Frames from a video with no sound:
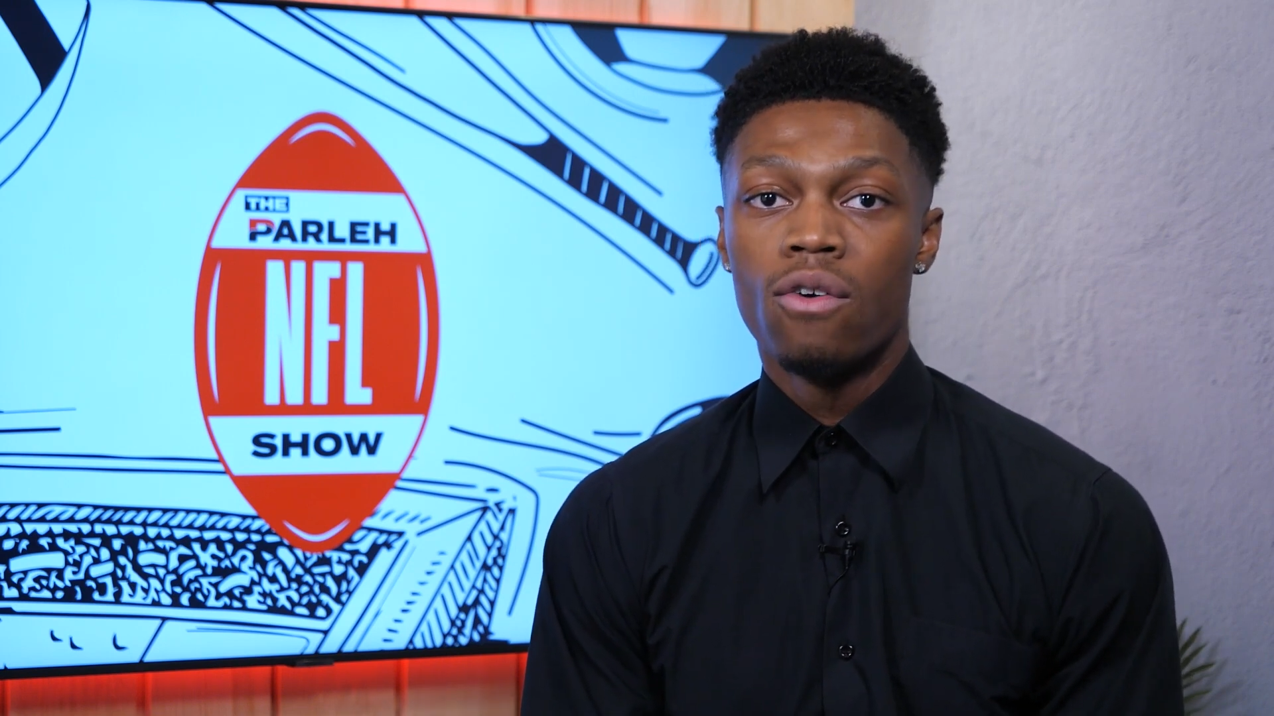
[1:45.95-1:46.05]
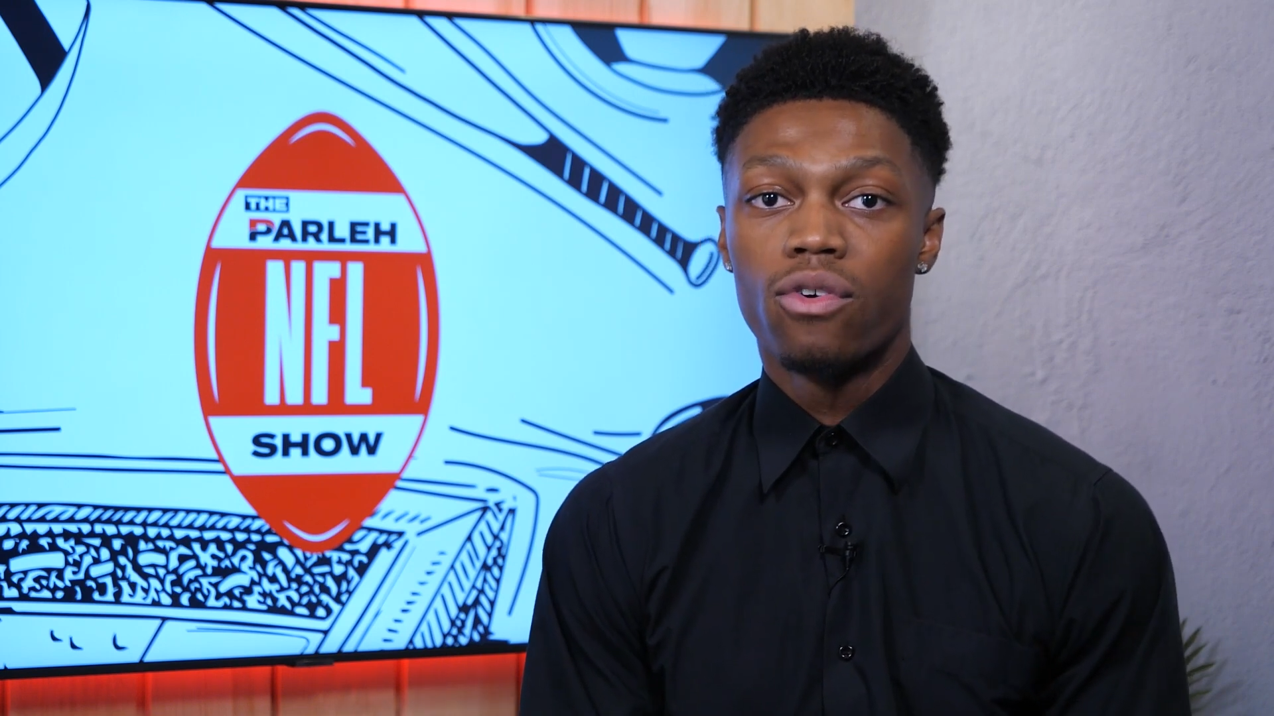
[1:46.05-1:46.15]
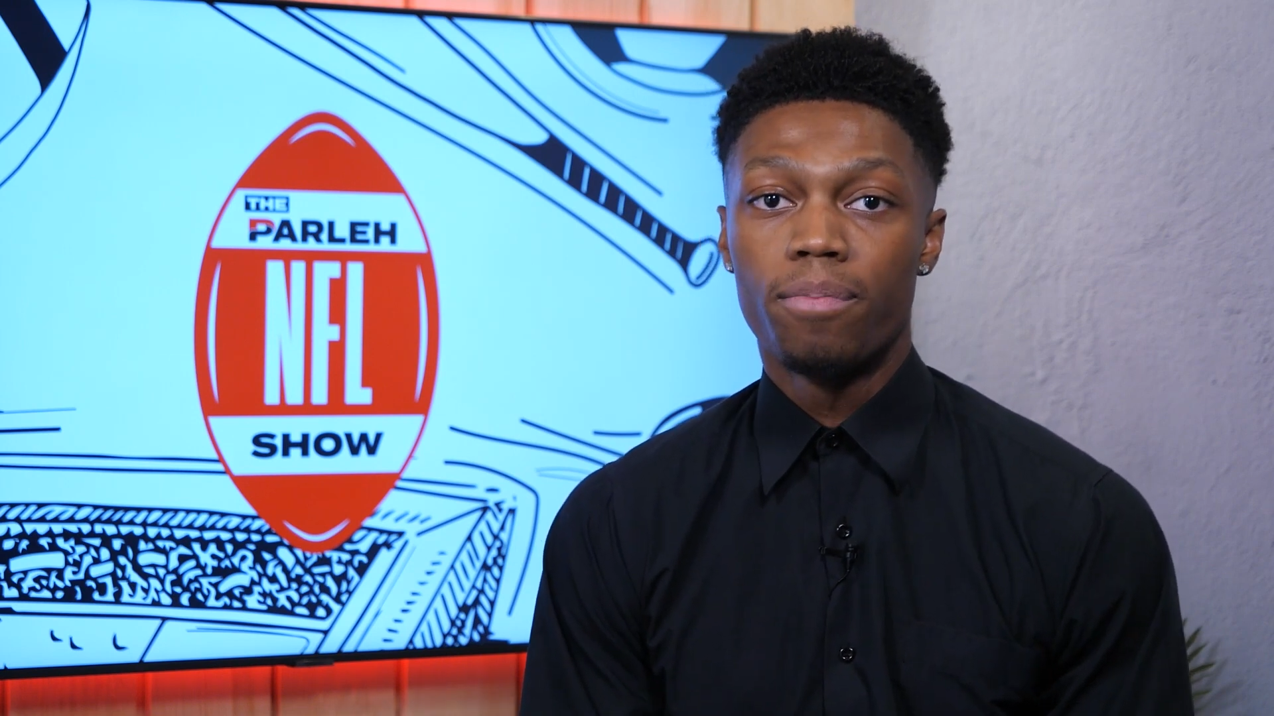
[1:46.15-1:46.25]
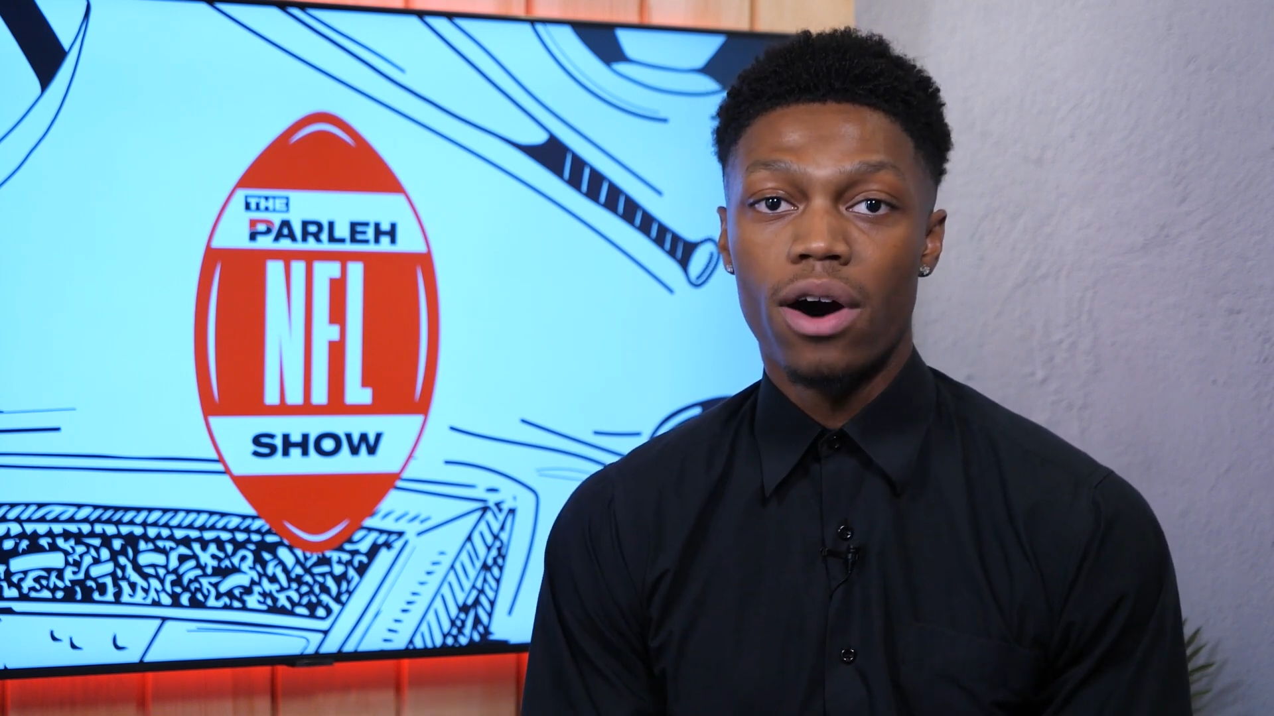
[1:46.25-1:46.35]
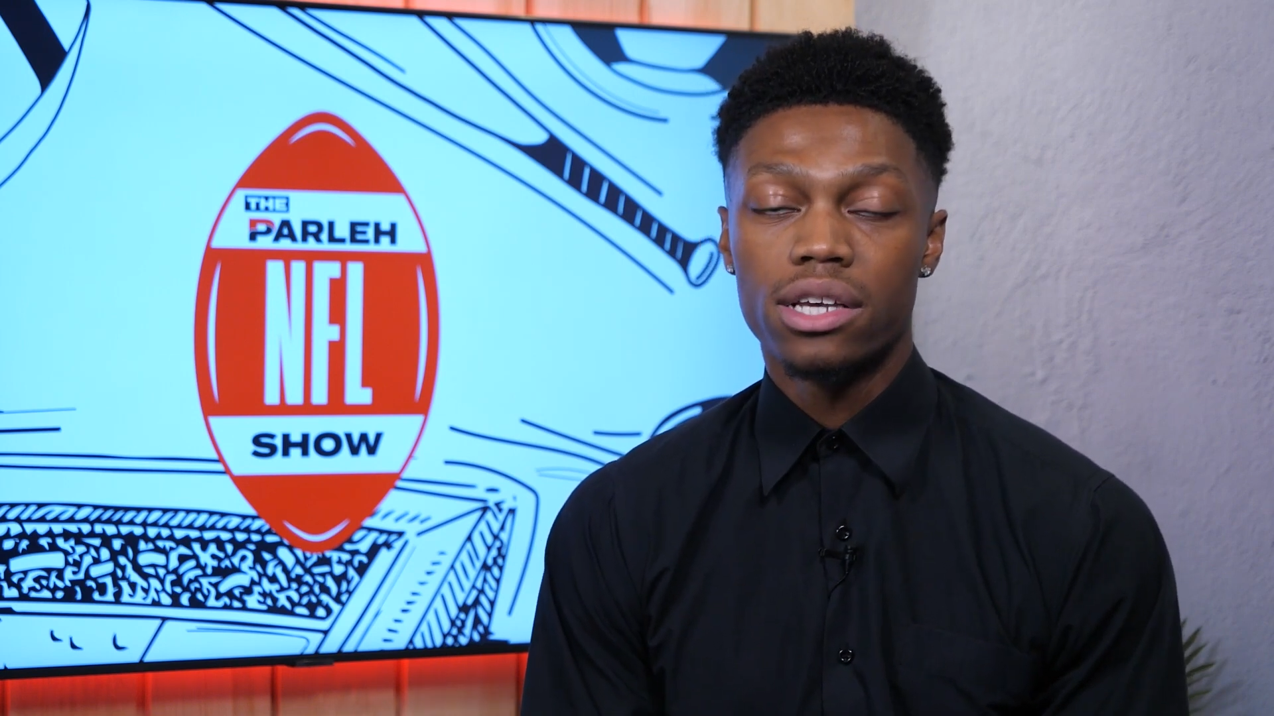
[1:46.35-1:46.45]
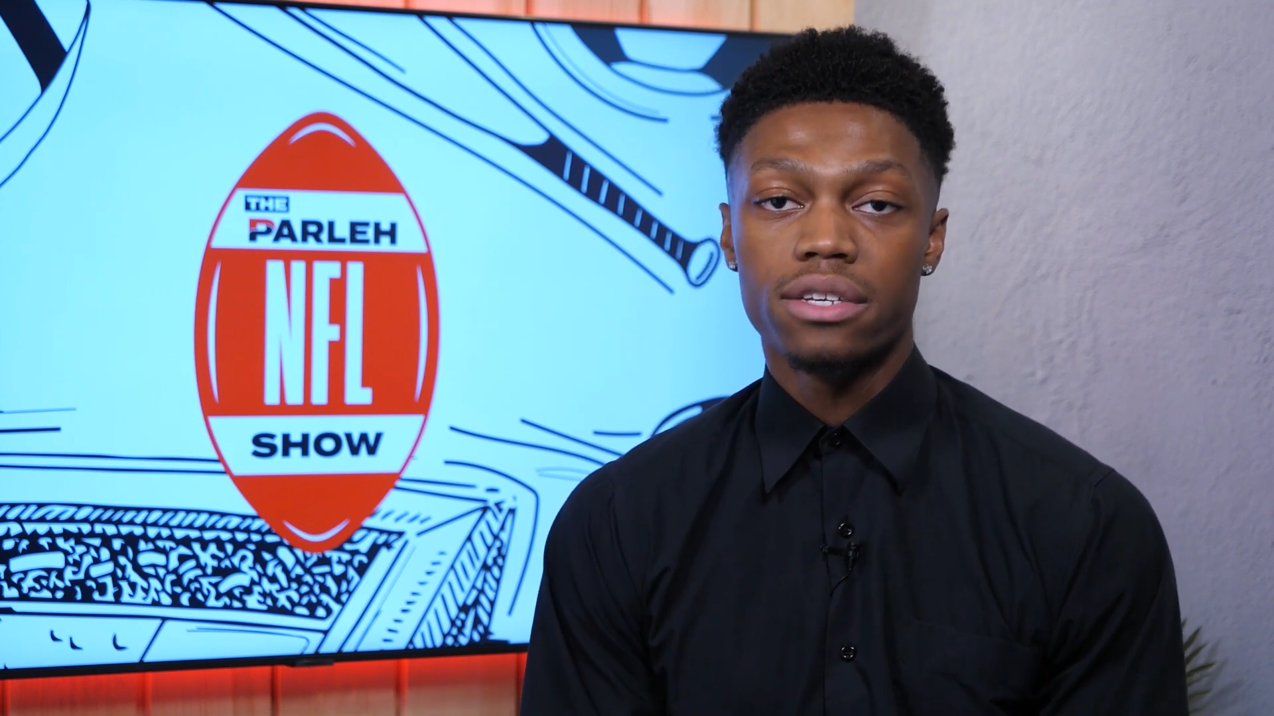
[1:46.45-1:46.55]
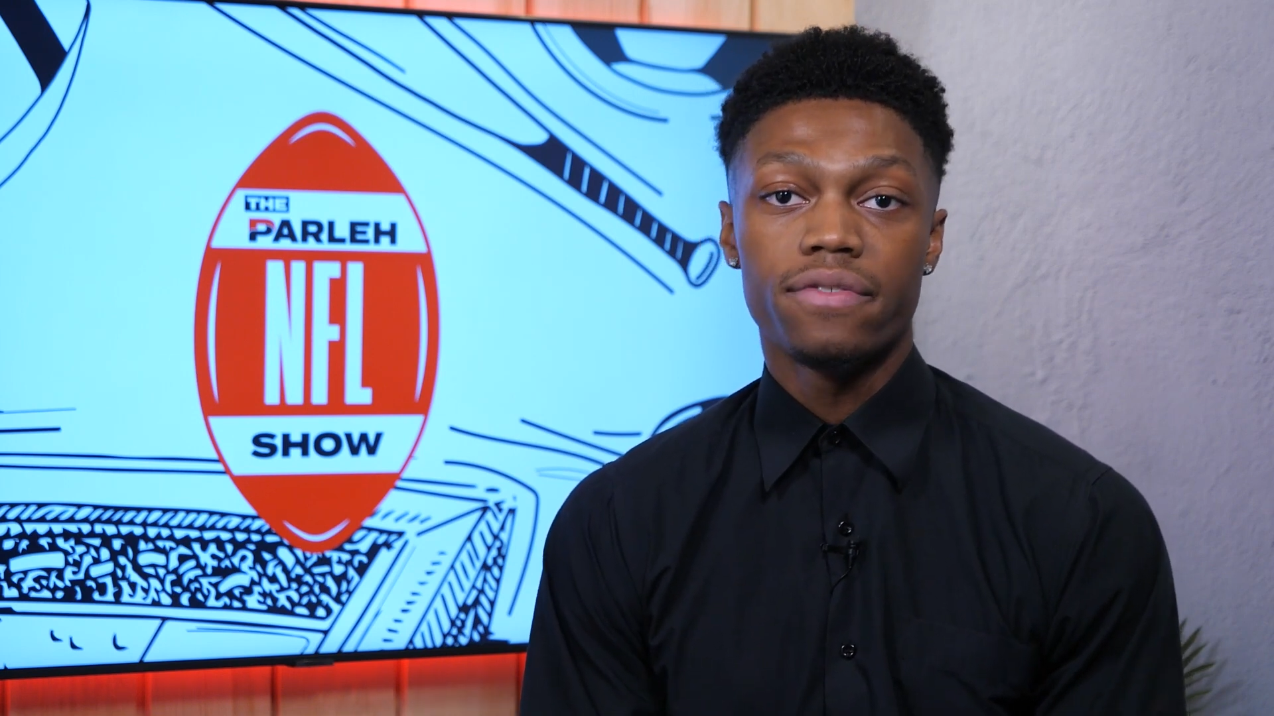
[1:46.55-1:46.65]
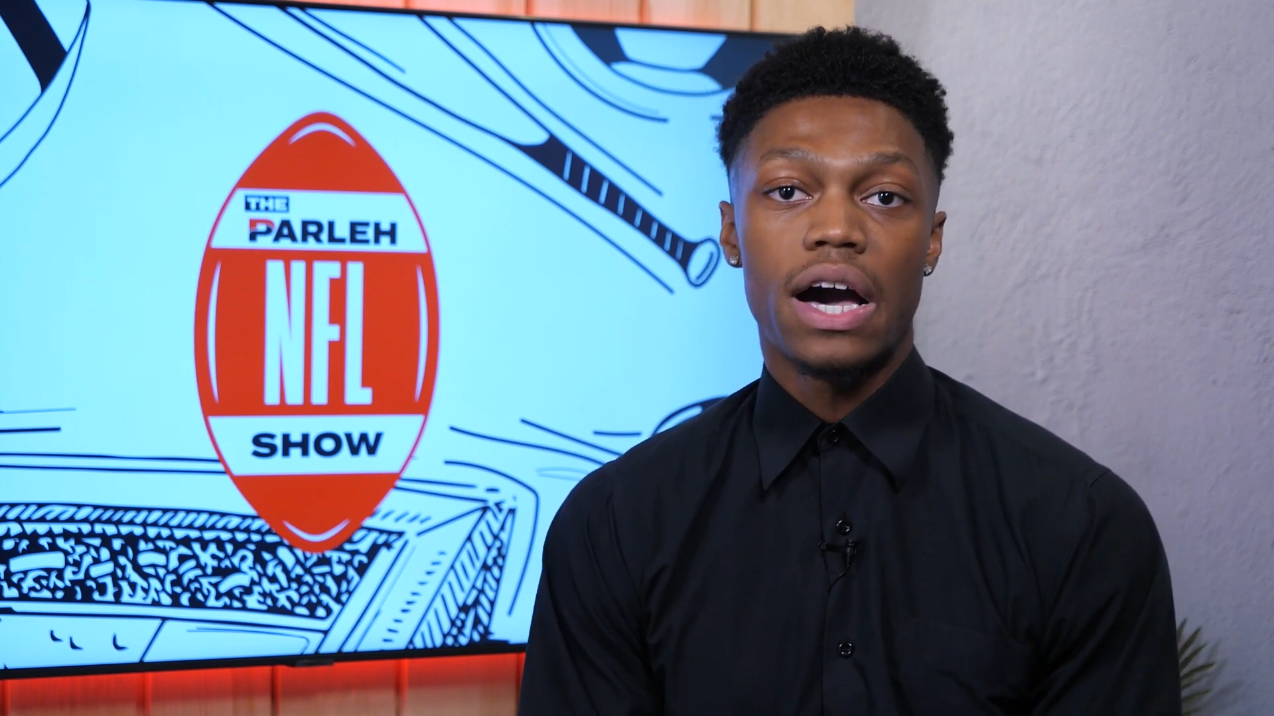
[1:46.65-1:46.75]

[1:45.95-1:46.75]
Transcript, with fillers: for positive